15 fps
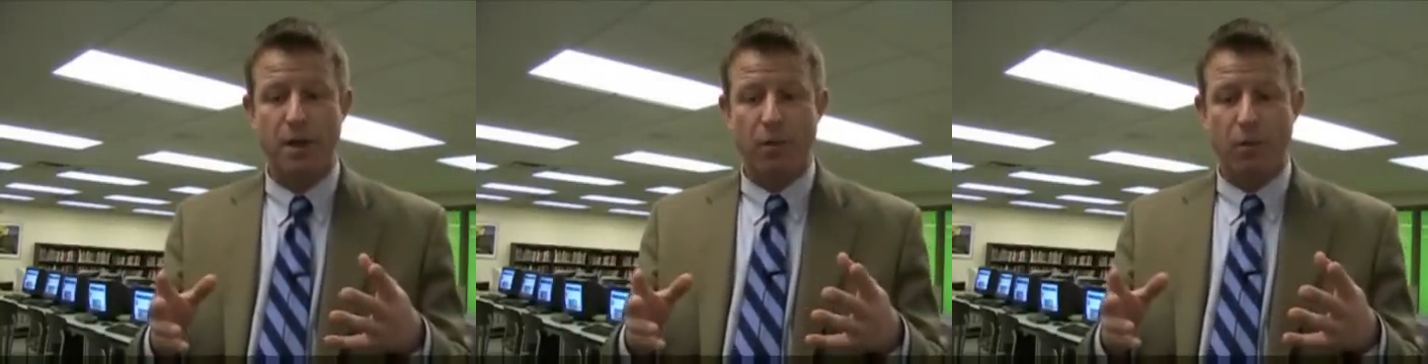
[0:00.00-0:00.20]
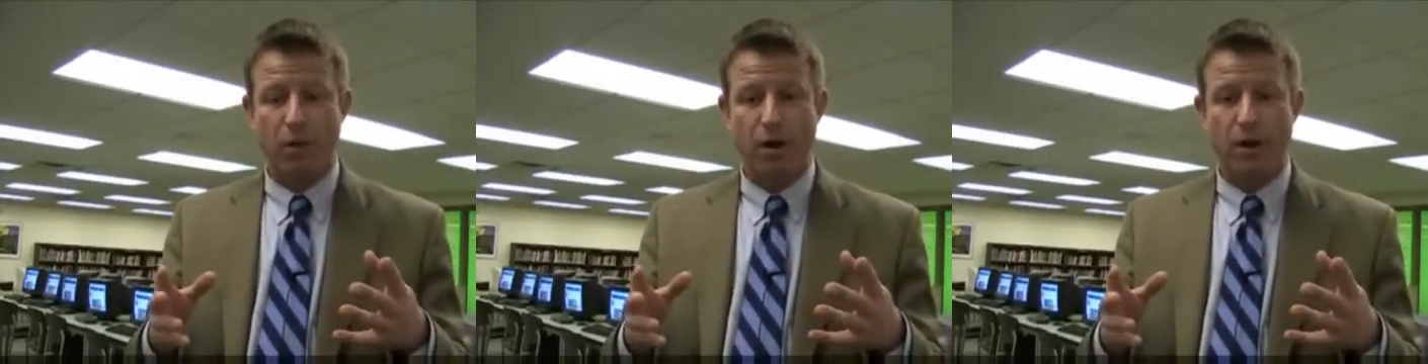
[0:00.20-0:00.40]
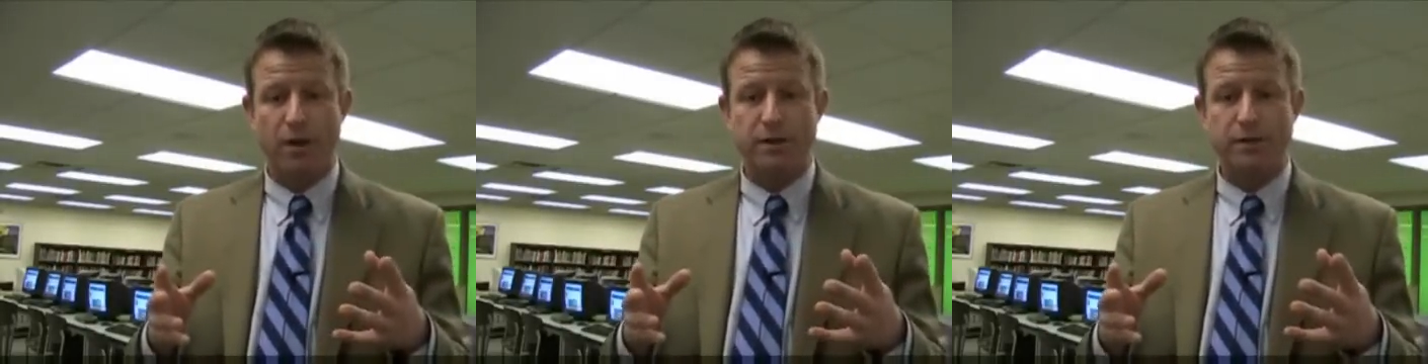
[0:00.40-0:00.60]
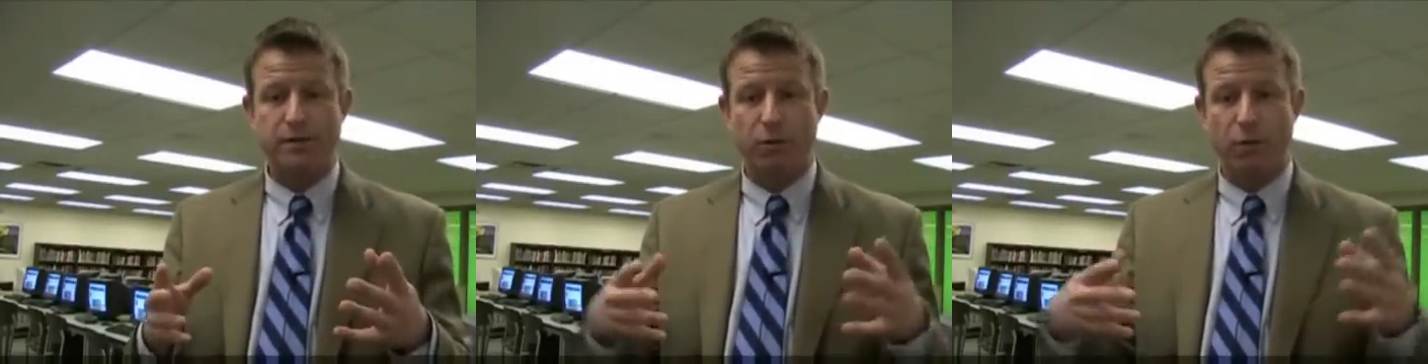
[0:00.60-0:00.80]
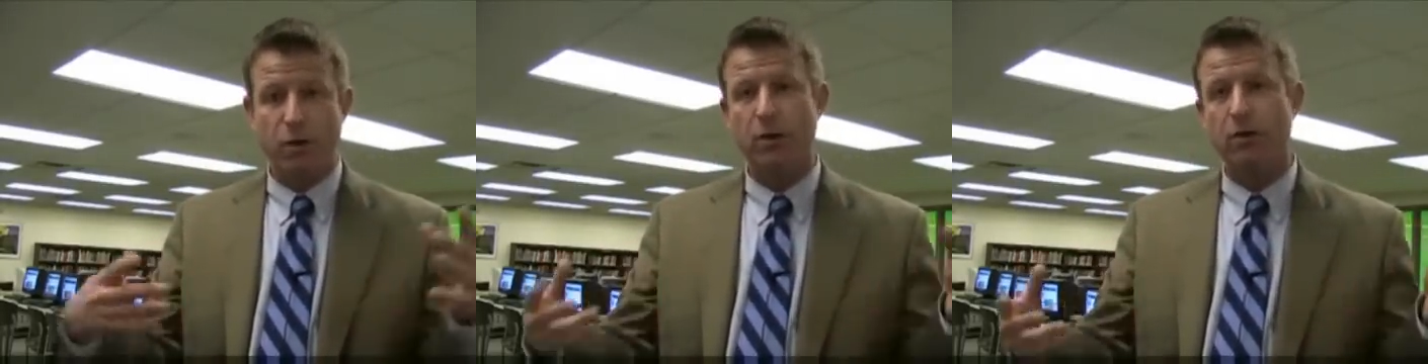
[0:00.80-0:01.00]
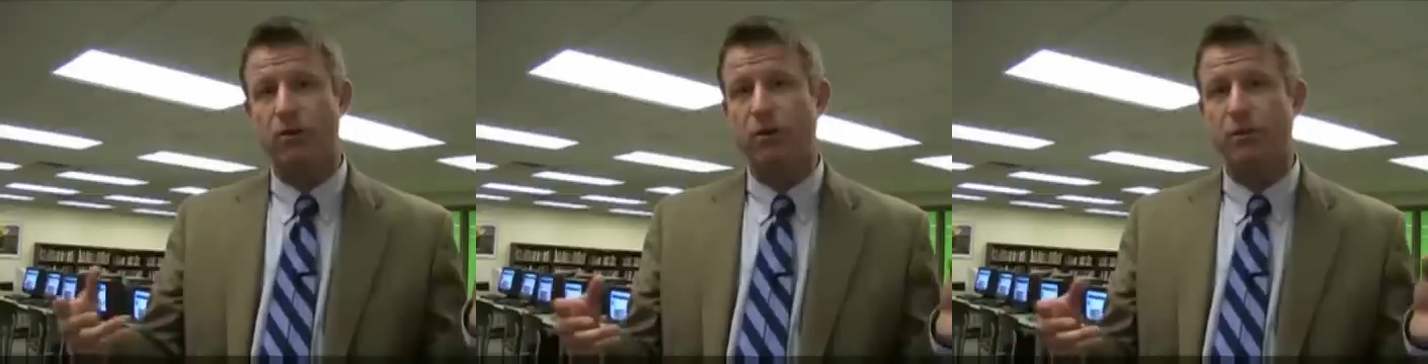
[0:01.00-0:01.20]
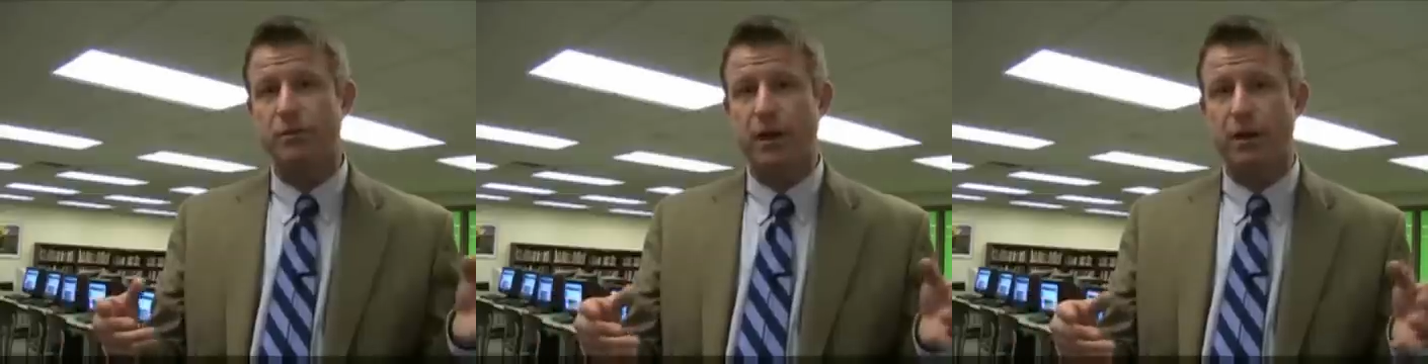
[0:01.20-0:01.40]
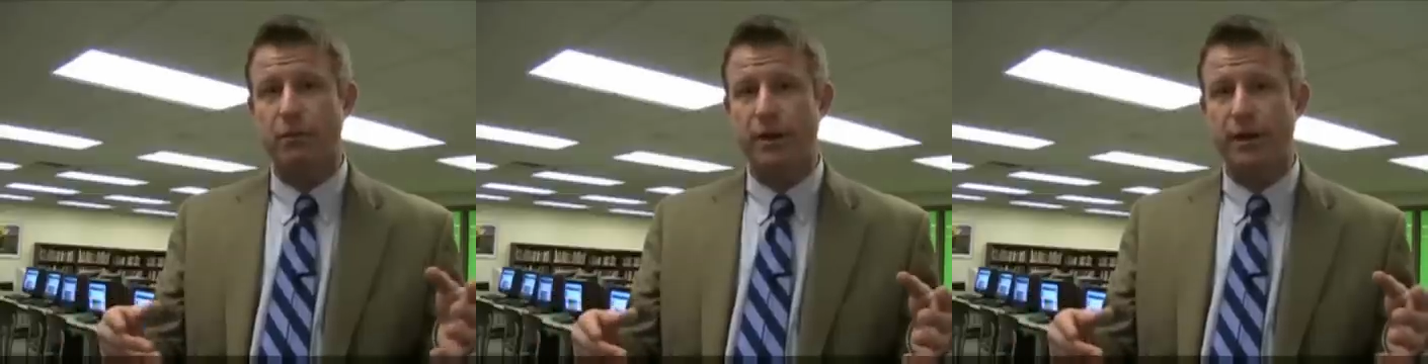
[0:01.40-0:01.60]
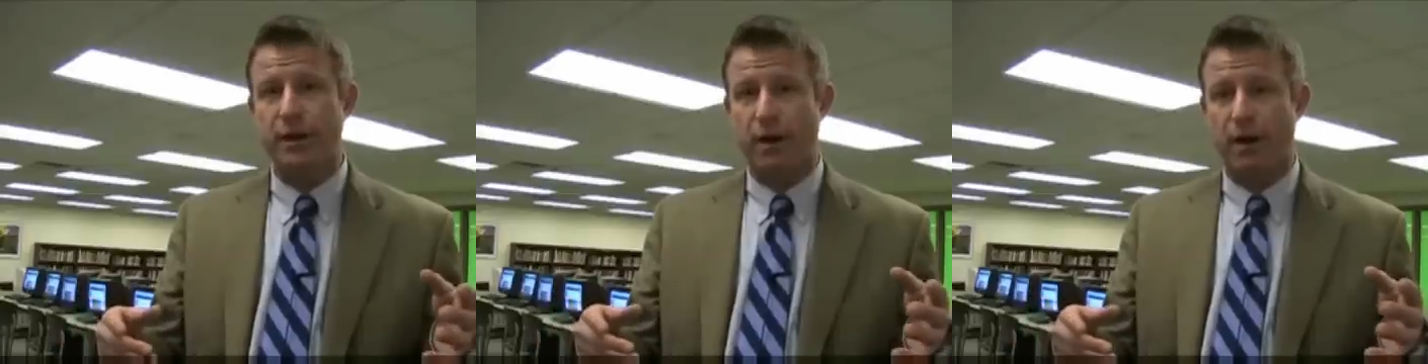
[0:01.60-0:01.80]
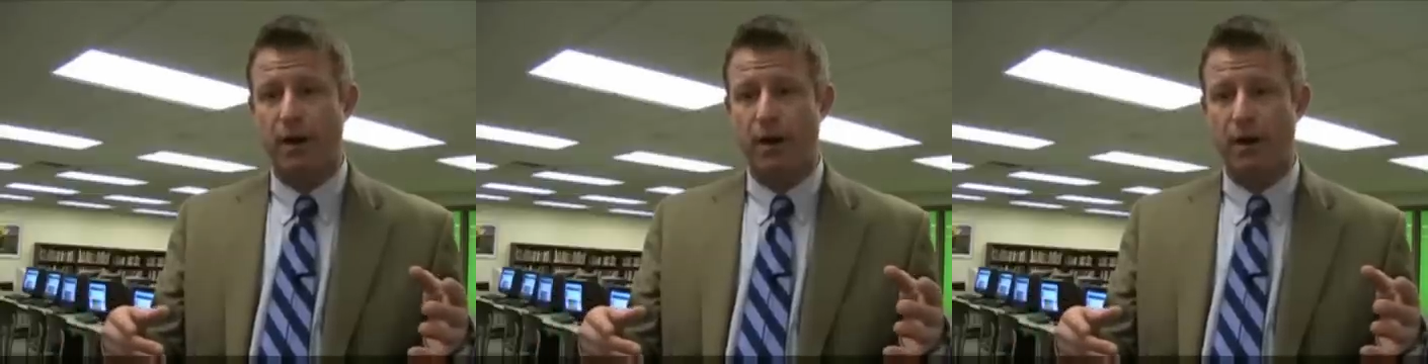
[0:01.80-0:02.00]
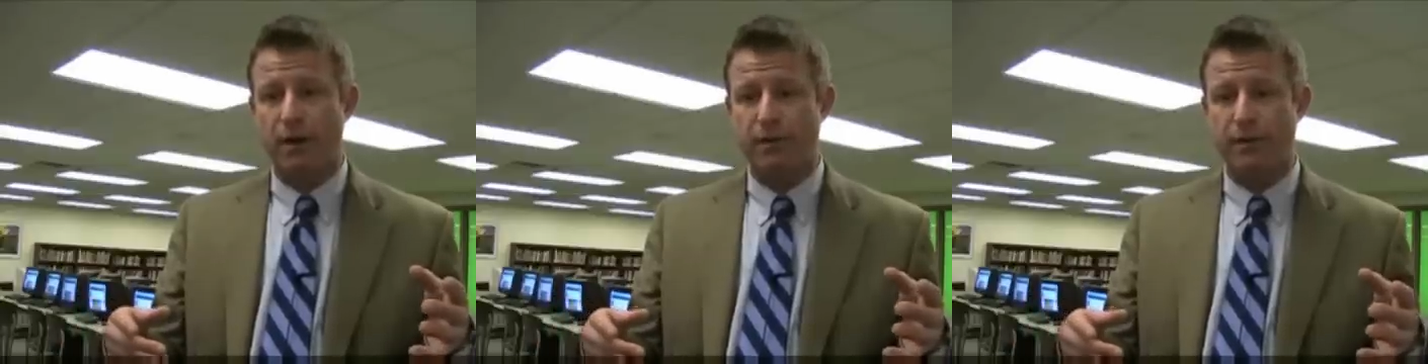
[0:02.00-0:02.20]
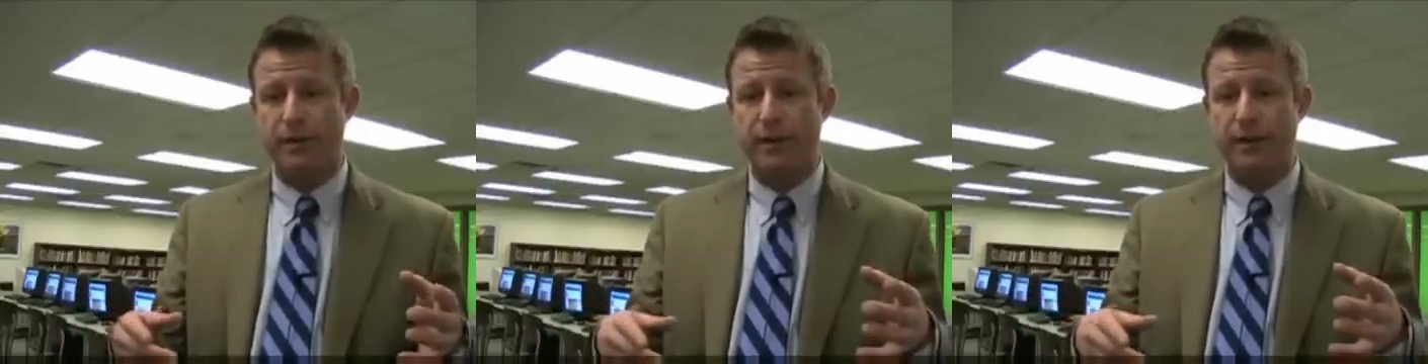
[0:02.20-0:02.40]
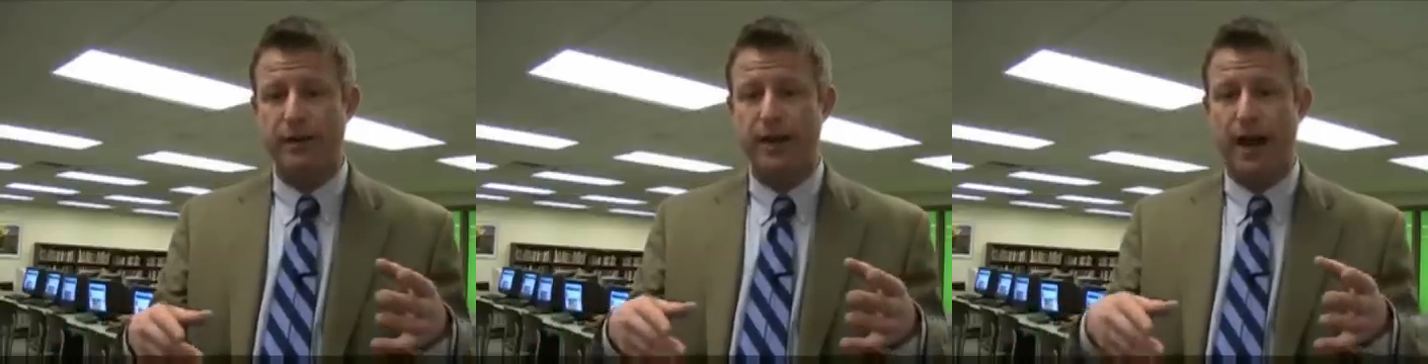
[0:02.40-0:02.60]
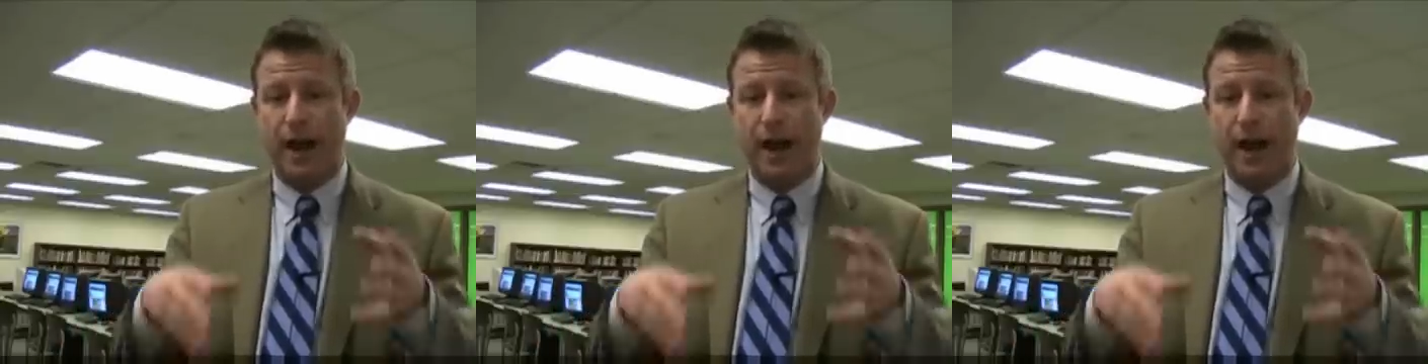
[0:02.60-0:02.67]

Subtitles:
was a work group that we call the